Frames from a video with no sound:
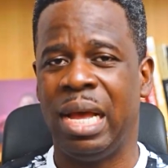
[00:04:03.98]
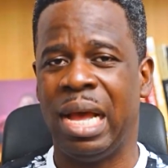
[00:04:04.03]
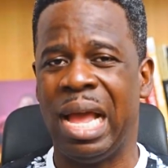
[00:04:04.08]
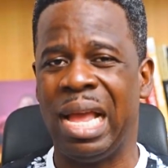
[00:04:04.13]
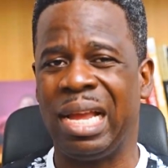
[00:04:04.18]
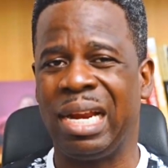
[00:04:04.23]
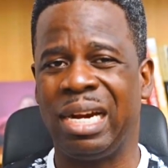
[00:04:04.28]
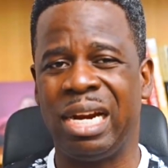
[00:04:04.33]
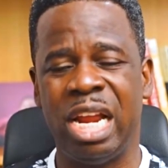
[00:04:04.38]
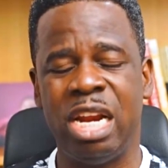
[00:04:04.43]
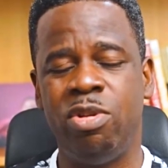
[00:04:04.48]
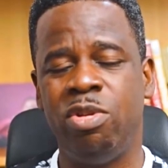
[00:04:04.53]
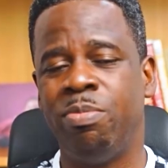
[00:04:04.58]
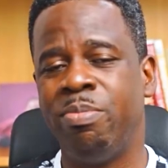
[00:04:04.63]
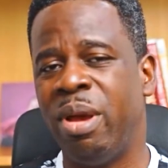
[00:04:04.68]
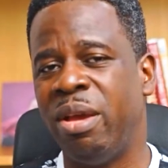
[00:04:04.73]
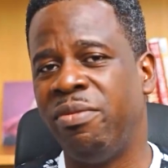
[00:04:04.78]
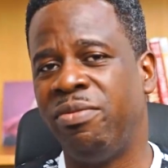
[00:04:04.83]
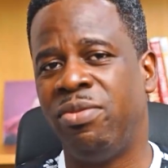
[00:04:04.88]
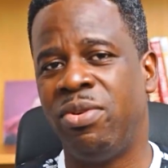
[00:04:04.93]
I cried with
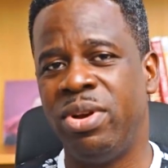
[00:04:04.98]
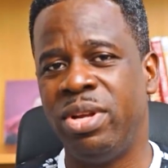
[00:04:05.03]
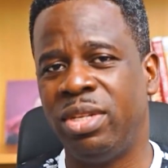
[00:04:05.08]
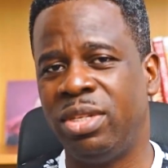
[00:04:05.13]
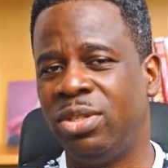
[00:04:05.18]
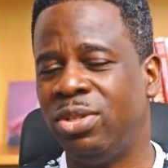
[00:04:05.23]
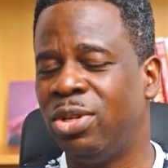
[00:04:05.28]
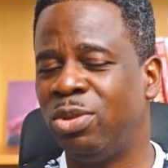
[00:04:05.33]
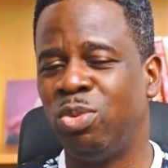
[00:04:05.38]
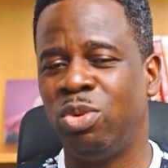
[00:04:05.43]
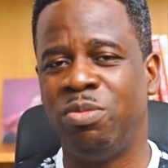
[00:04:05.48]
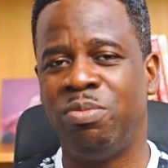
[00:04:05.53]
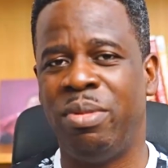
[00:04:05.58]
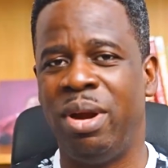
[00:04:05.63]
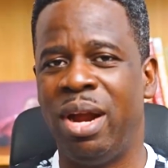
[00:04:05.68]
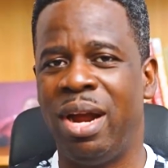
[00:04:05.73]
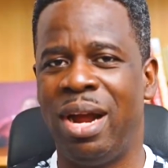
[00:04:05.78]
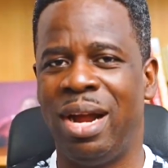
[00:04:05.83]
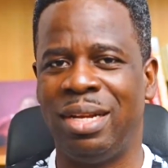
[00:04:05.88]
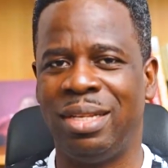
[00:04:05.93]
my voice, not with my
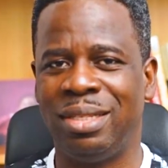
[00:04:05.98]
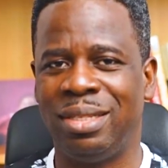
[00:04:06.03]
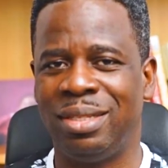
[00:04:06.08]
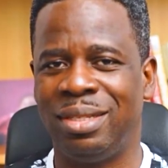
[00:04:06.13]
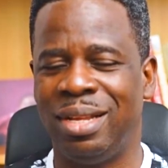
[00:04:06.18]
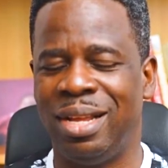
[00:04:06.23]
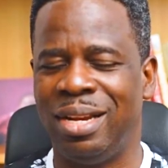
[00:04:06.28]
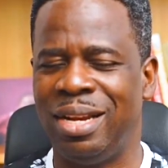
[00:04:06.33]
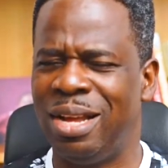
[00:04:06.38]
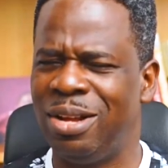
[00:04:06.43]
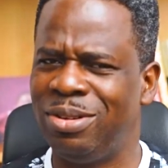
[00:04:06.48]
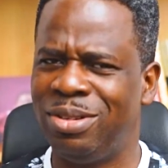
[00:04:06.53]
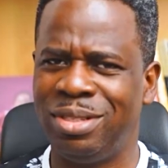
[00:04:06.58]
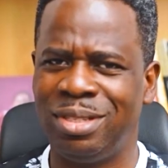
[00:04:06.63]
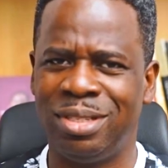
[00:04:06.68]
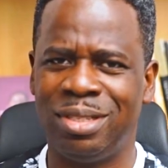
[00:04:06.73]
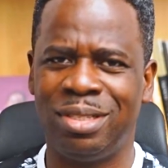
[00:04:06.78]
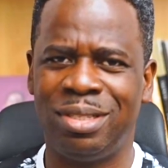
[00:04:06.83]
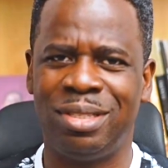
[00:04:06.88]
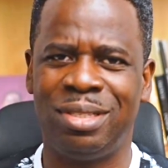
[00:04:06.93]
heart. And now this
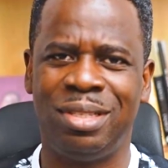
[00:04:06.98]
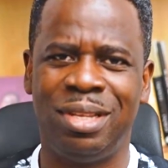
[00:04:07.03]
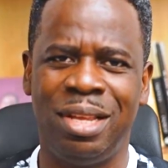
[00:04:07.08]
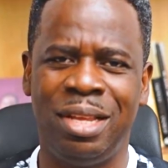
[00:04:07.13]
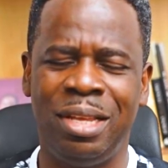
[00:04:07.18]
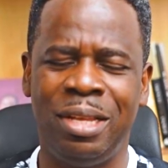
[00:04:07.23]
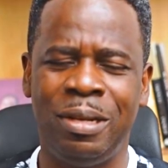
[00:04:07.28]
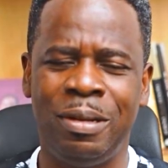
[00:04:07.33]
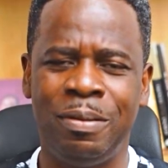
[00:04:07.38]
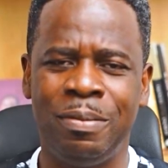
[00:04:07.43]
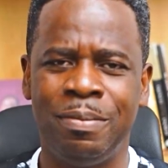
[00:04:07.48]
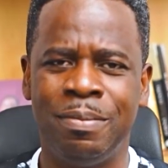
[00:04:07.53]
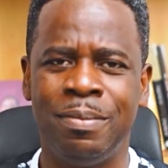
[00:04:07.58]
is saying,